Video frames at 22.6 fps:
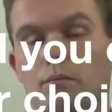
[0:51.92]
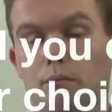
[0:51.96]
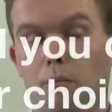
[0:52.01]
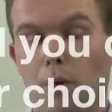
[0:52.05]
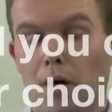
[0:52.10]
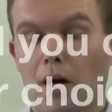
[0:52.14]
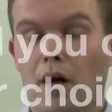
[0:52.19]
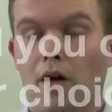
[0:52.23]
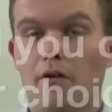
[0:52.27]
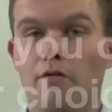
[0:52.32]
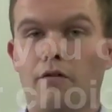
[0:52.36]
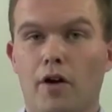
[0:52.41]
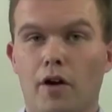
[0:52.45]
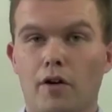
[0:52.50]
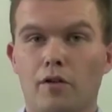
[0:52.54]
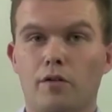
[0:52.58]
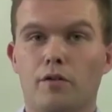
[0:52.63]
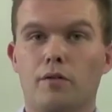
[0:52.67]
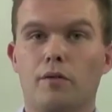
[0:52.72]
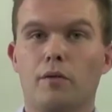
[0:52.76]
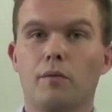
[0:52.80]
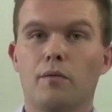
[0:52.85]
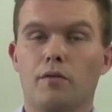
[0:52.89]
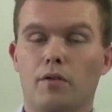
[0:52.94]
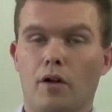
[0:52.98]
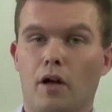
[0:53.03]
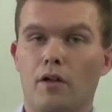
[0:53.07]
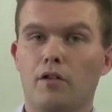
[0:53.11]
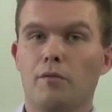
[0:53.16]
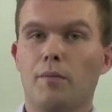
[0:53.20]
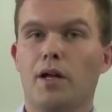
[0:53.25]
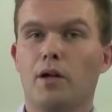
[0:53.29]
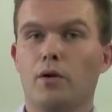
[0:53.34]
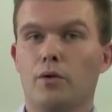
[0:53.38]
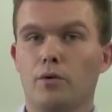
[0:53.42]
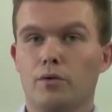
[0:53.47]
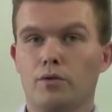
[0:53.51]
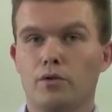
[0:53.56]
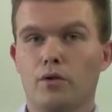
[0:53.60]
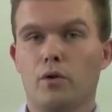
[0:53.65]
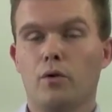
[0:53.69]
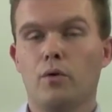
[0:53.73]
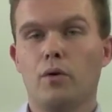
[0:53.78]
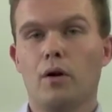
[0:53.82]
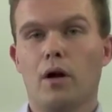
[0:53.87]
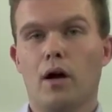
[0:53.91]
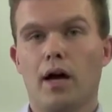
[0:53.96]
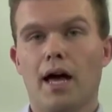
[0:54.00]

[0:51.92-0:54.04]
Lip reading: When I first started medical school,